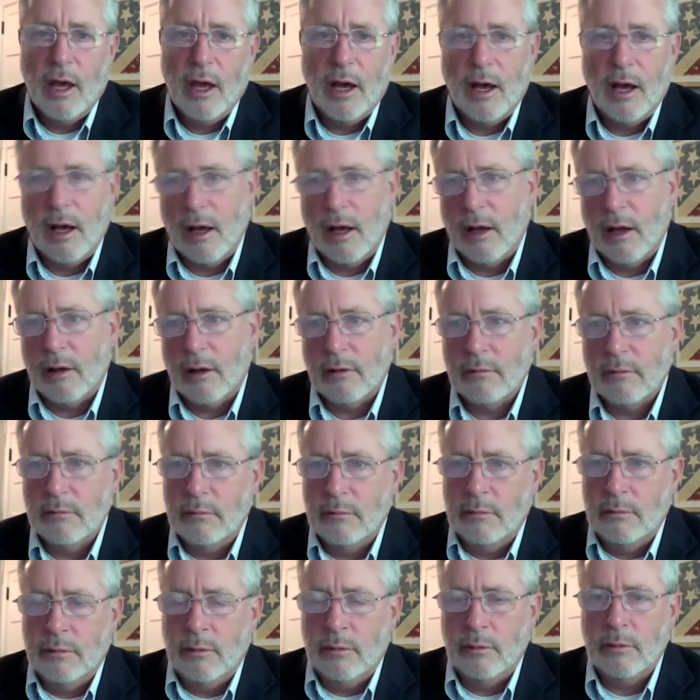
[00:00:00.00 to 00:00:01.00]

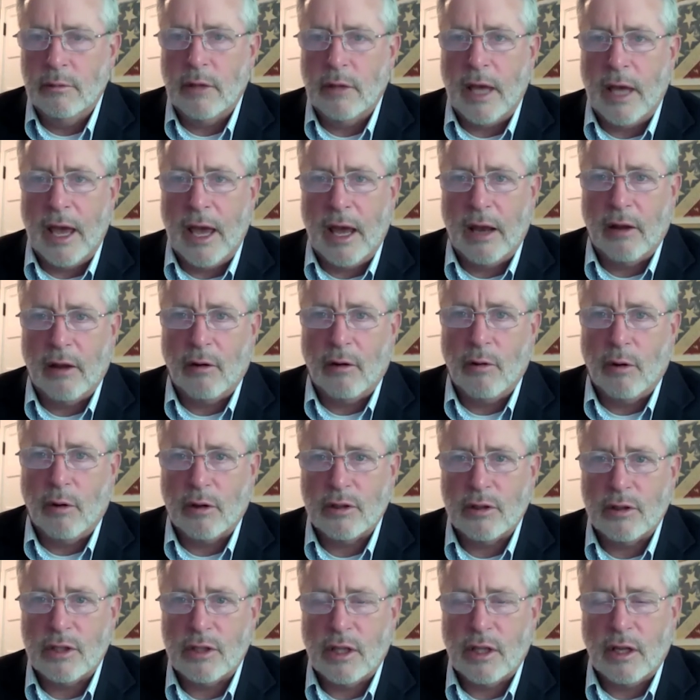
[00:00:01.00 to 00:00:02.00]
And of
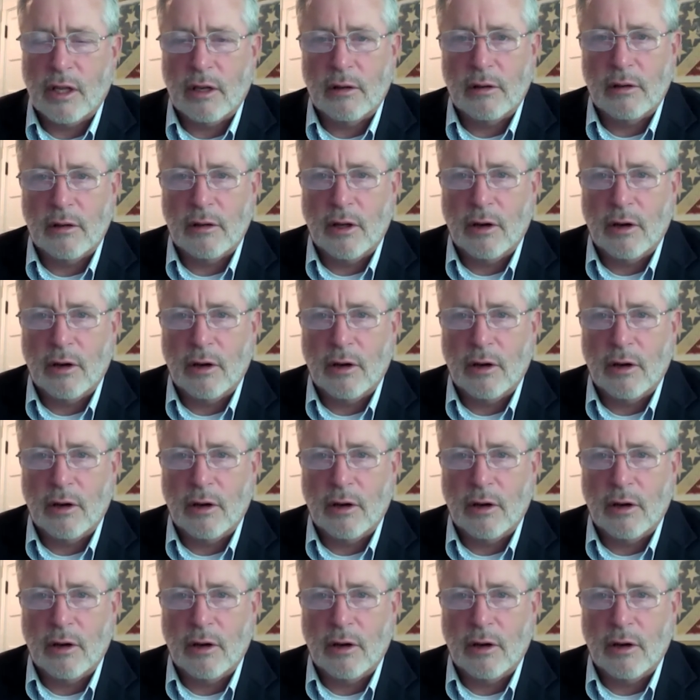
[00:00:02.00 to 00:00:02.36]
course, then,